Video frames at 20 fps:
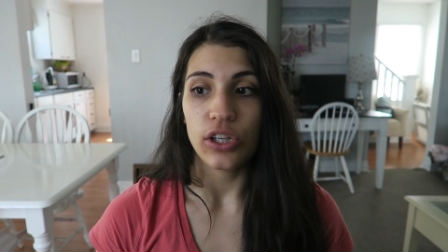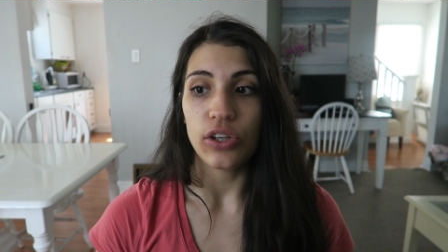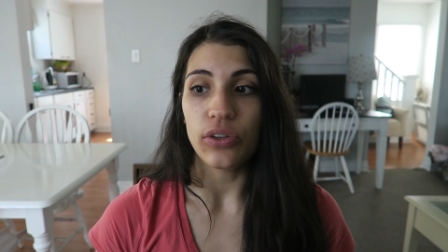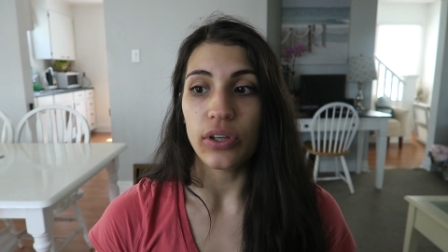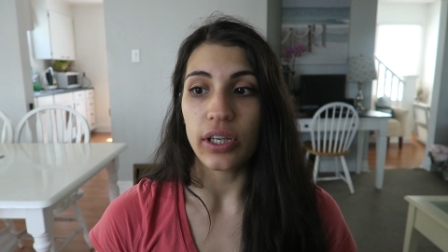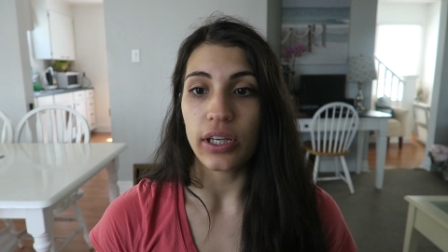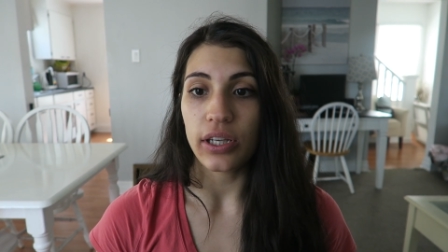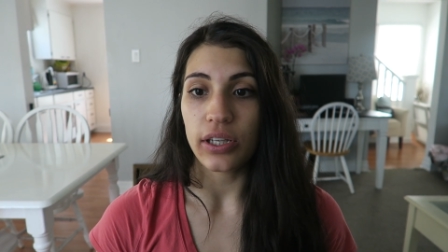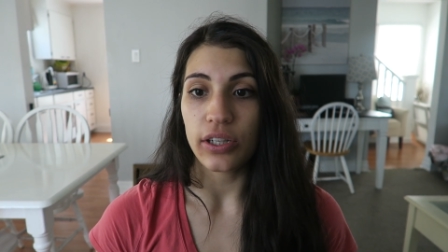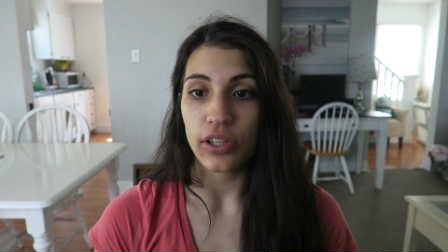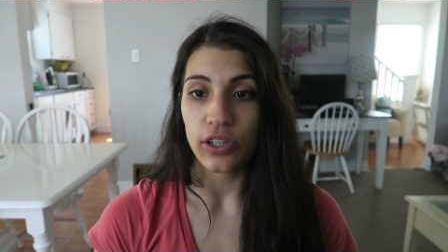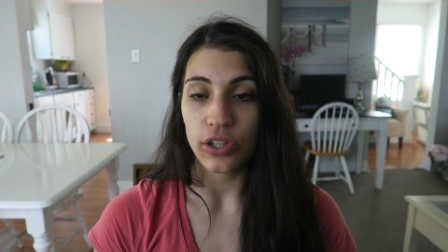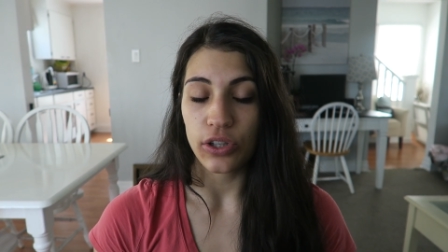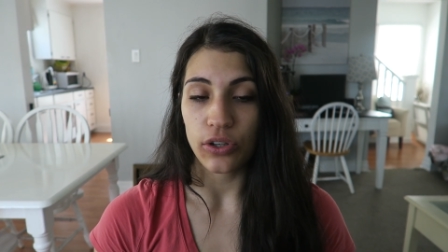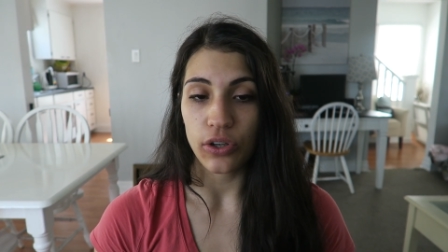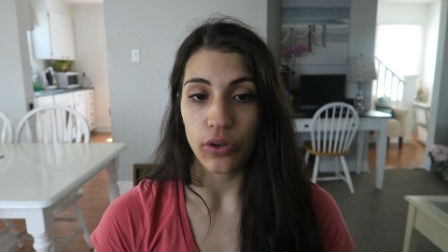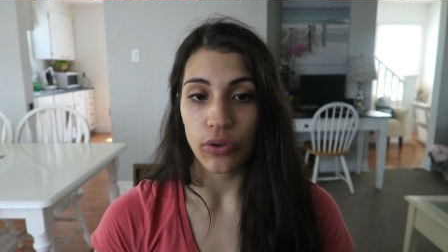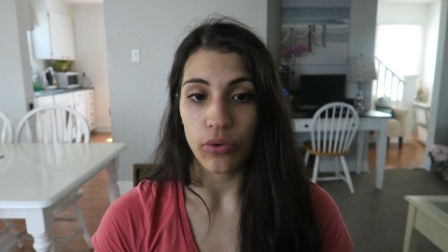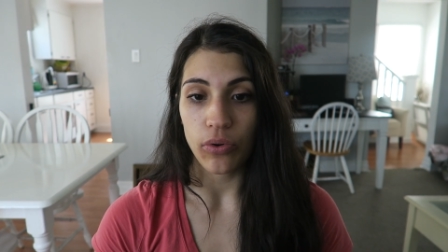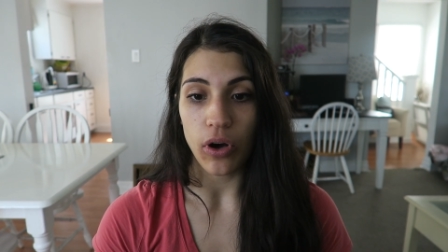You need,
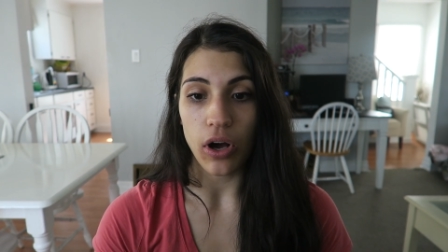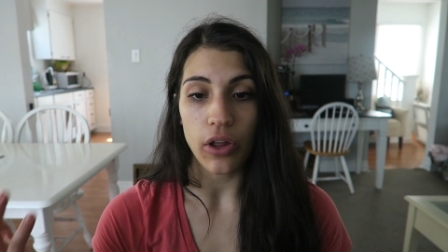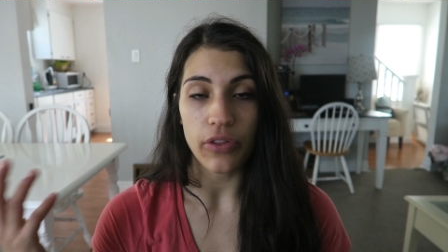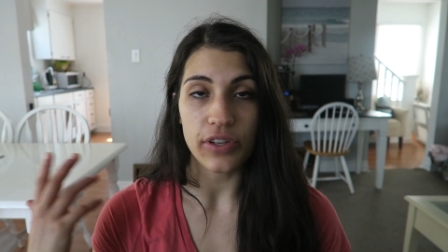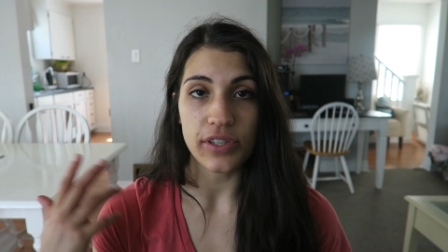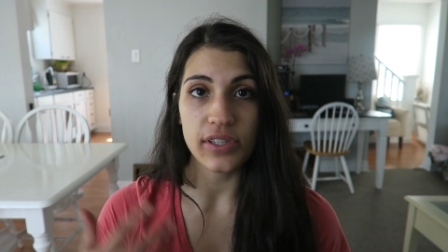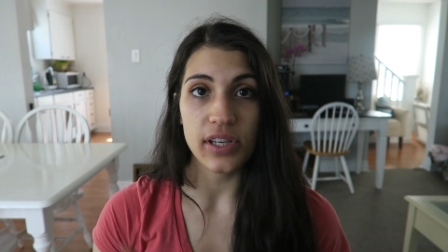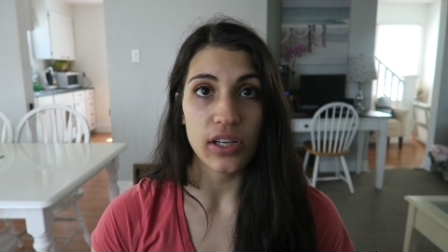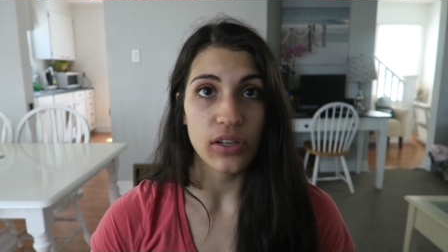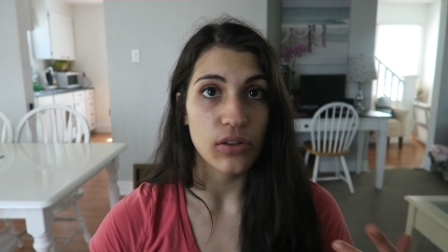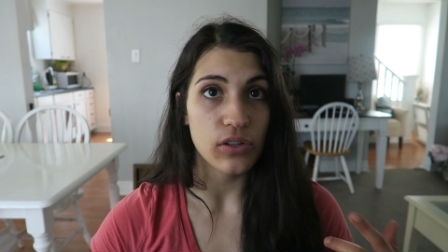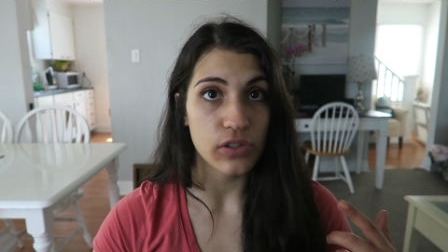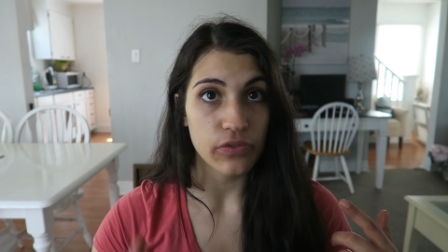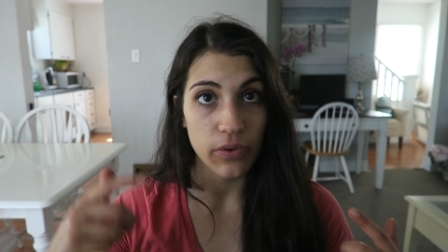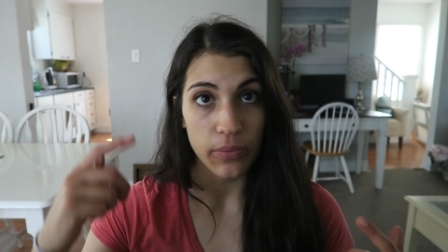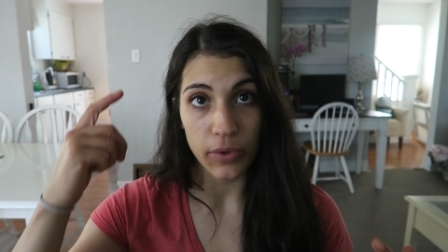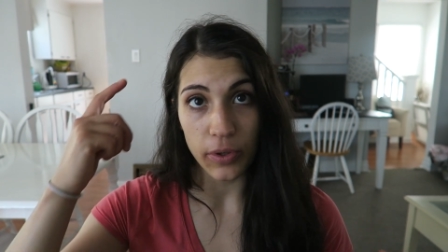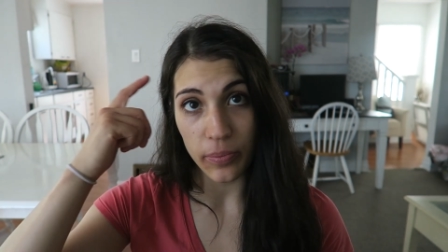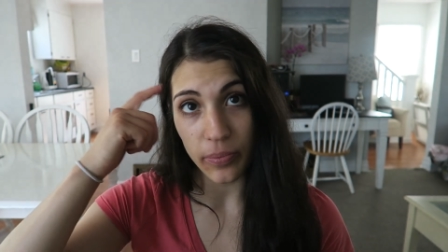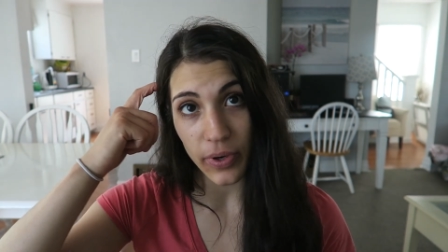you know, all the signals
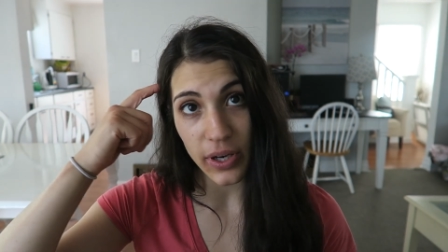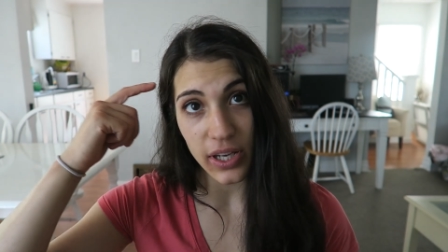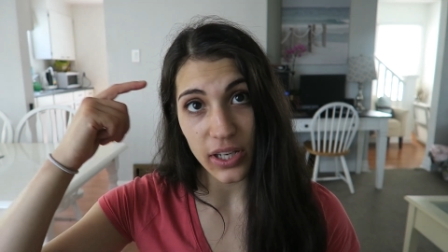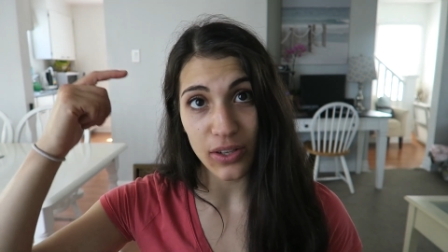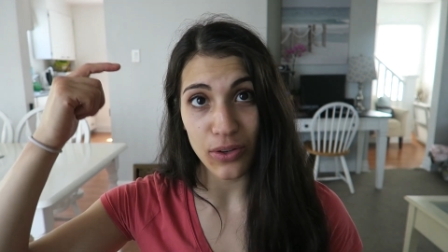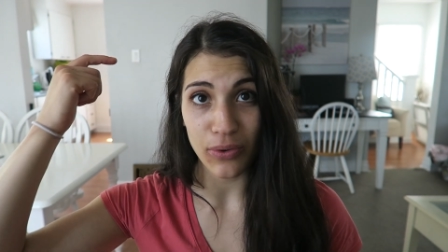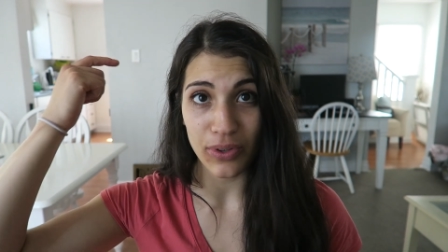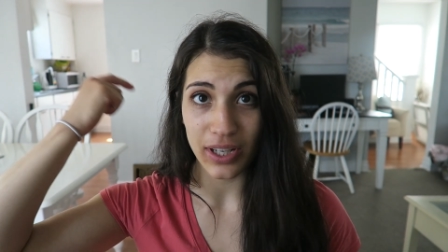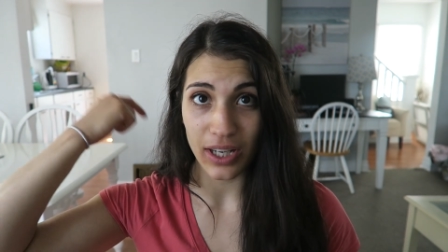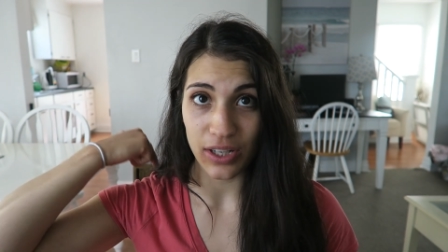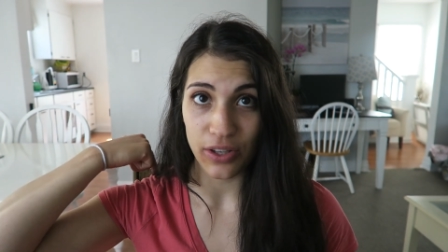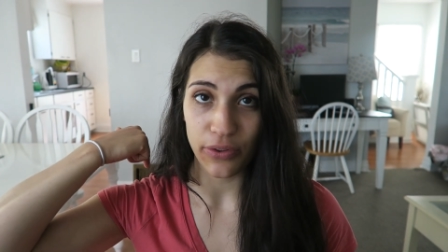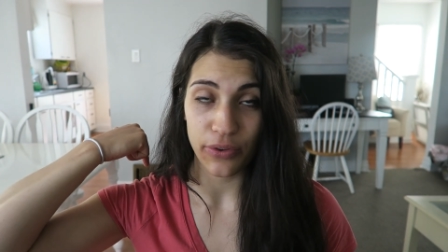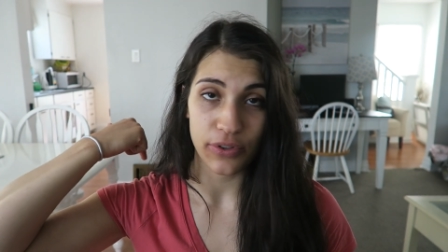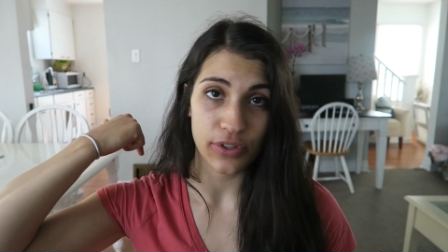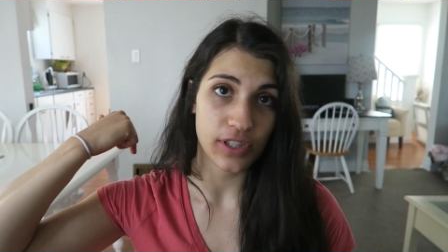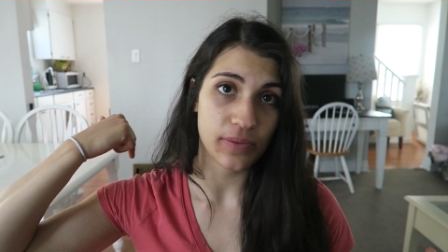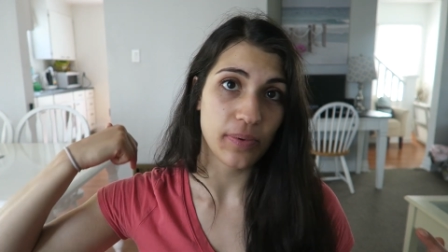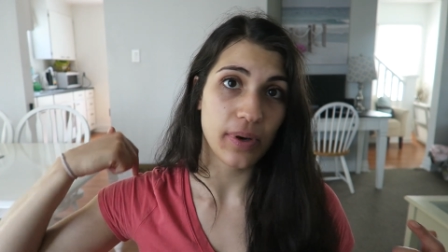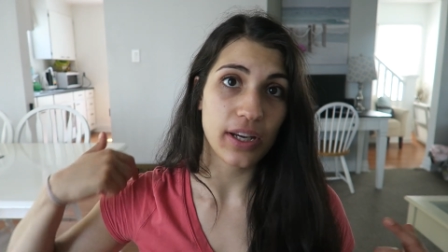from your brain going down
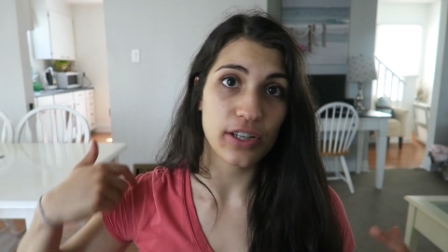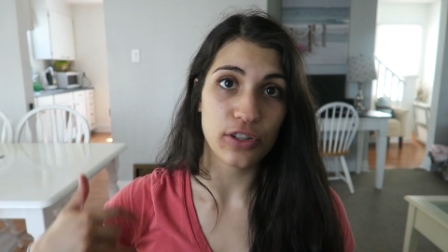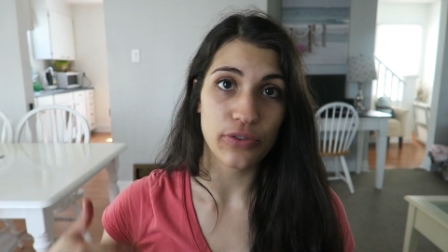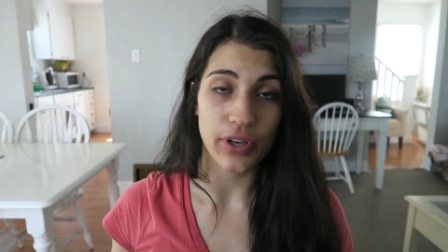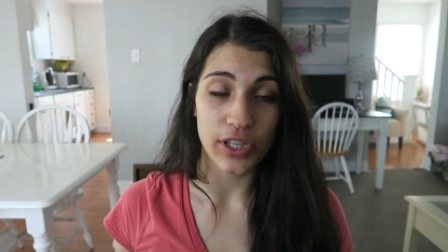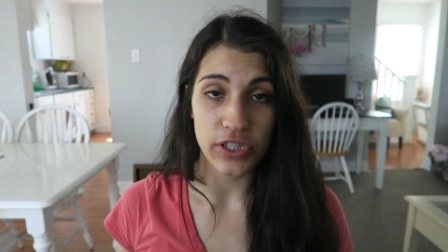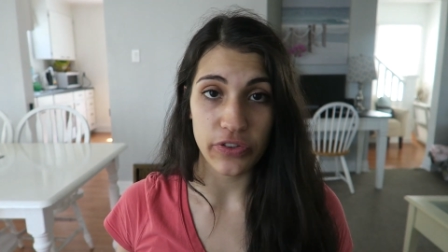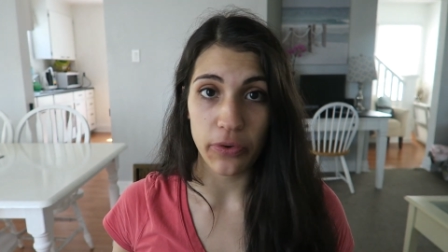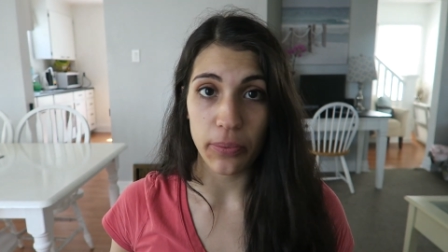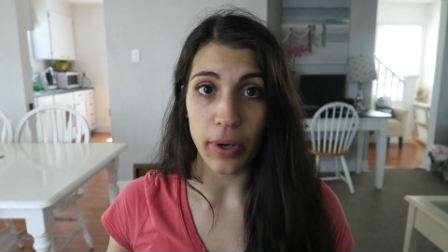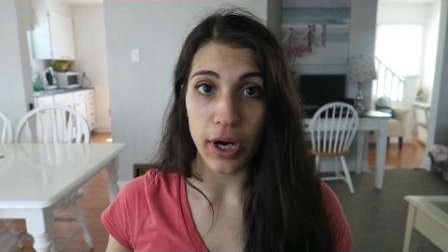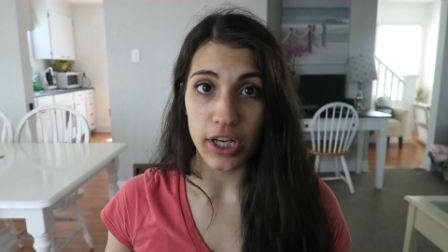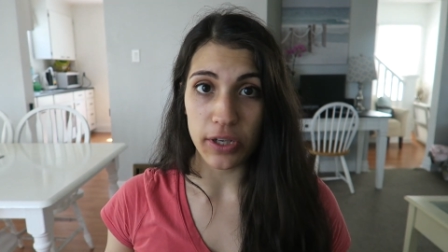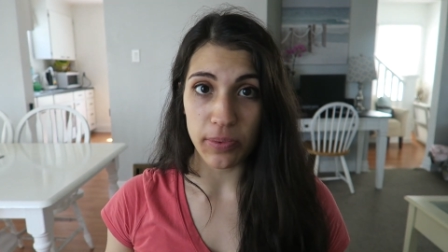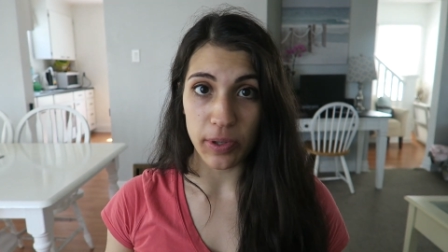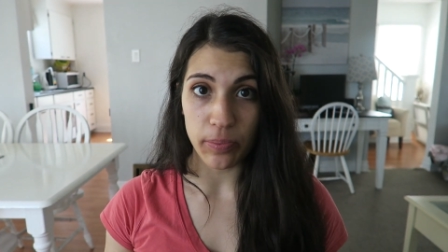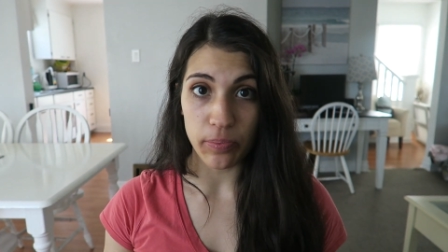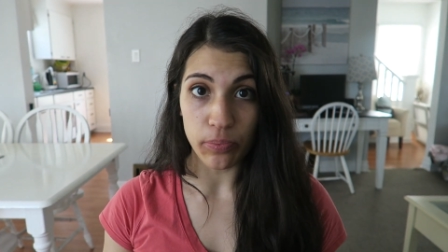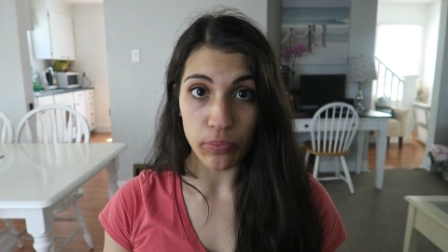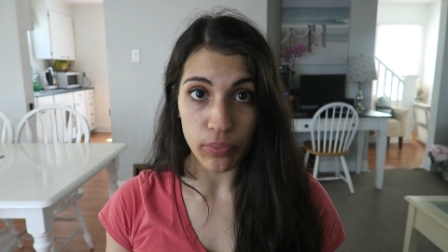through your spine to the rest of your body
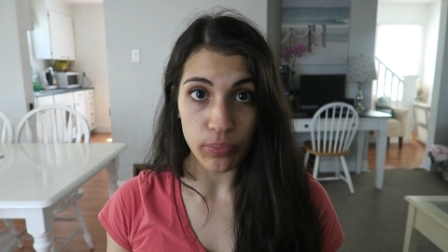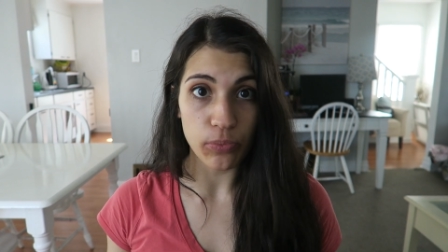to be